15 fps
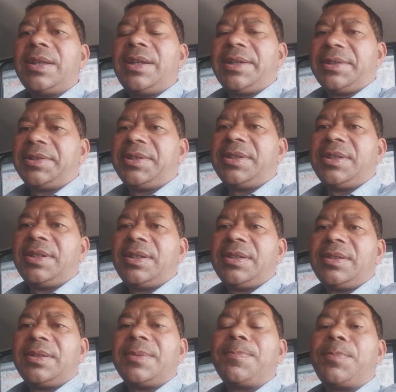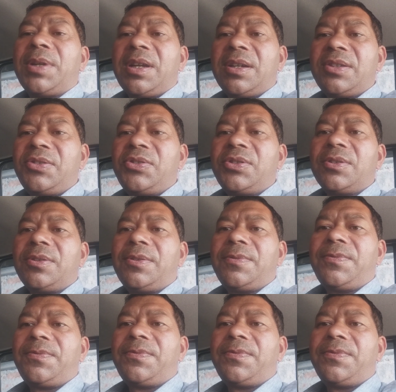electricity? The branch of